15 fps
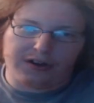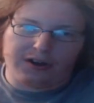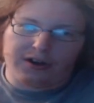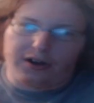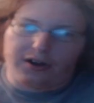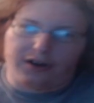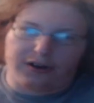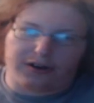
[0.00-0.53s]

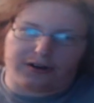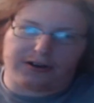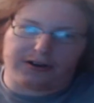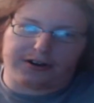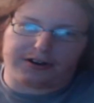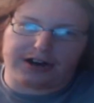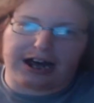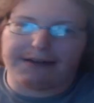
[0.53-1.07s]
her current
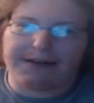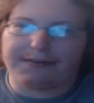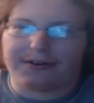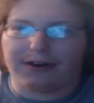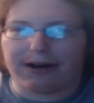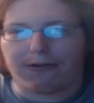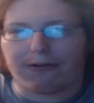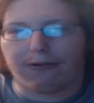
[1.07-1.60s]
job, so
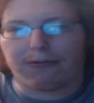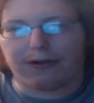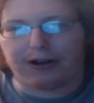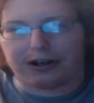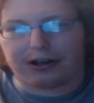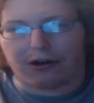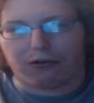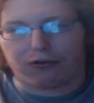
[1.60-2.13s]
I won't really
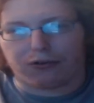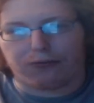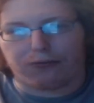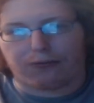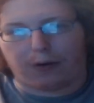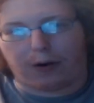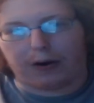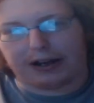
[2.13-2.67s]
go too
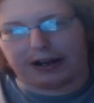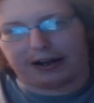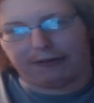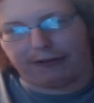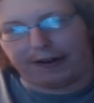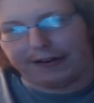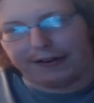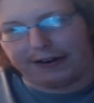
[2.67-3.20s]
far into
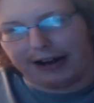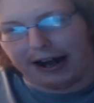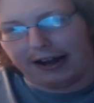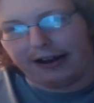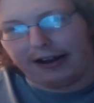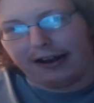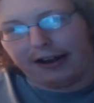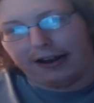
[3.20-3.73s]
whether or not
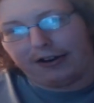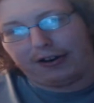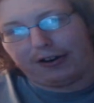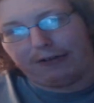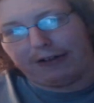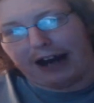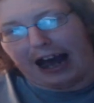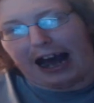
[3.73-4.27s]
she
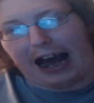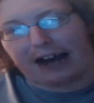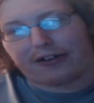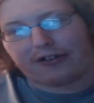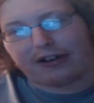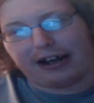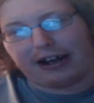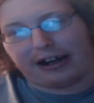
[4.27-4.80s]
would
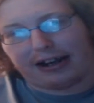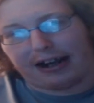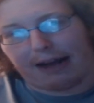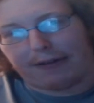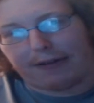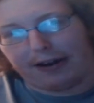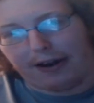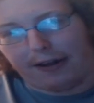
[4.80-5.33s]
actually
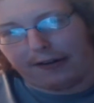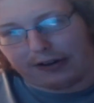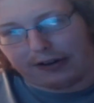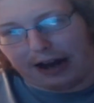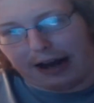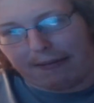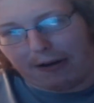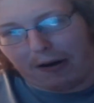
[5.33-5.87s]
accept another
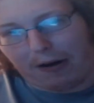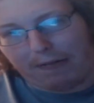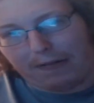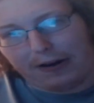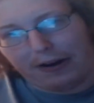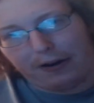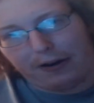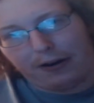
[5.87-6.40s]
job
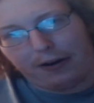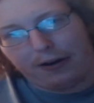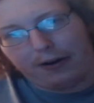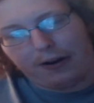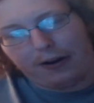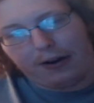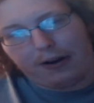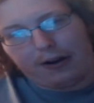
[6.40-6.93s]
offer.
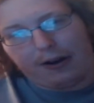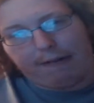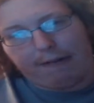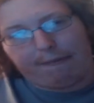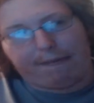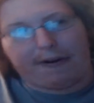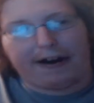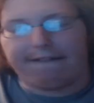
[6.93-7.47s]

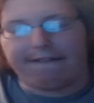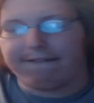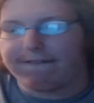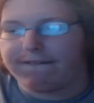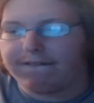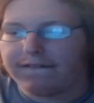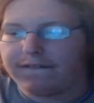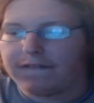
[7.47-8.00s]
But
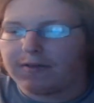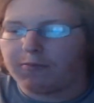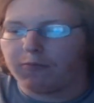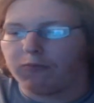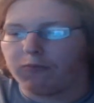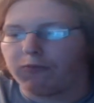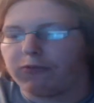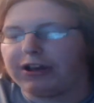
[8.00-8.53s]

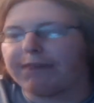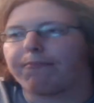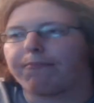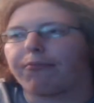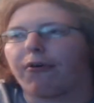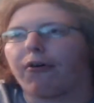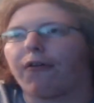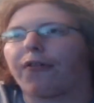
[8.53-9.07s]
we
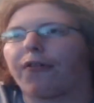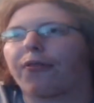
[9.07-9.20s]
both